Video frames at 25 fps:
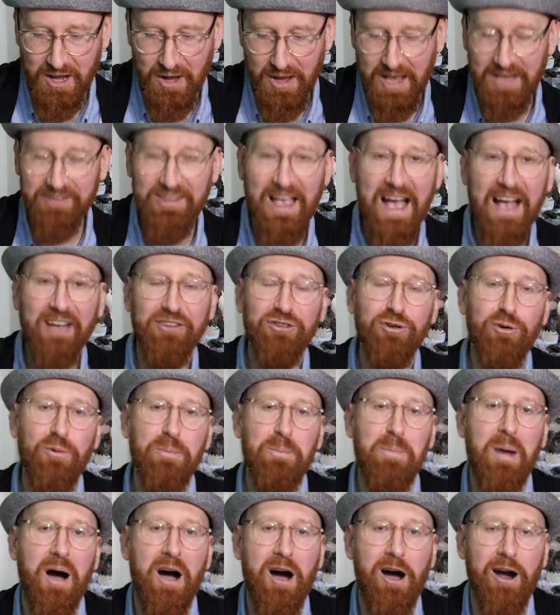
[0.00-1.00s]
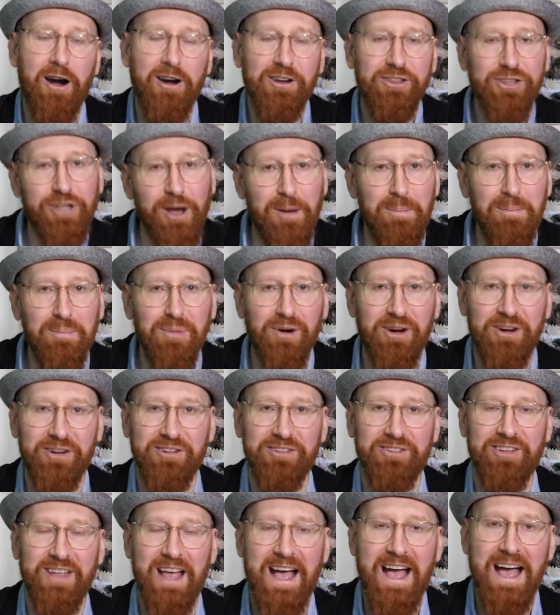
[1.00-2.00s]
is actual bar
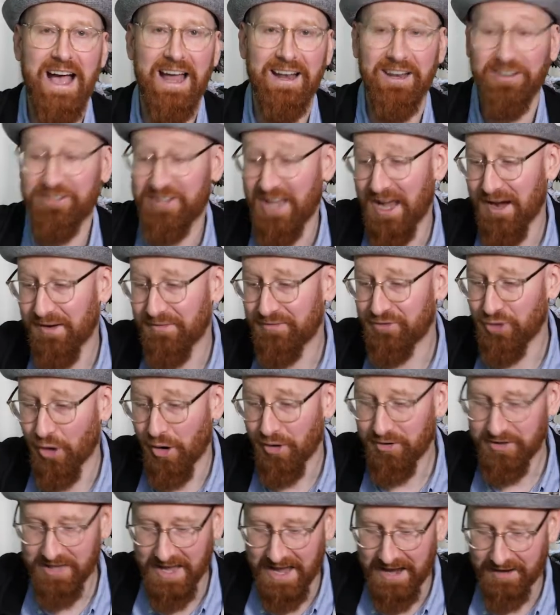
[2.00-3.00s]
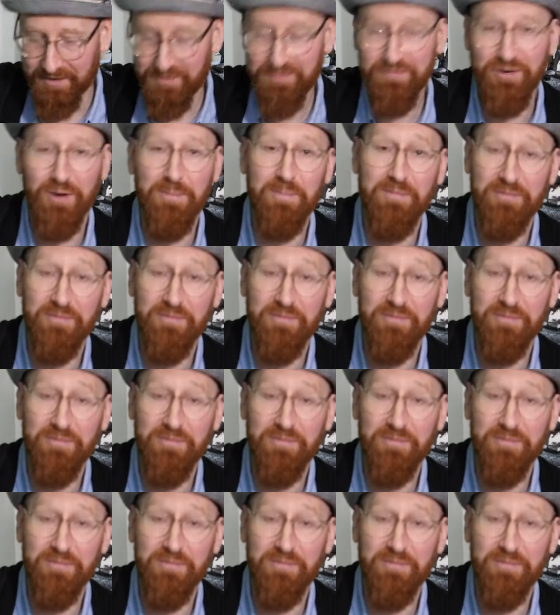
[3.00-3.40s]
tumblers and a set of dog tags from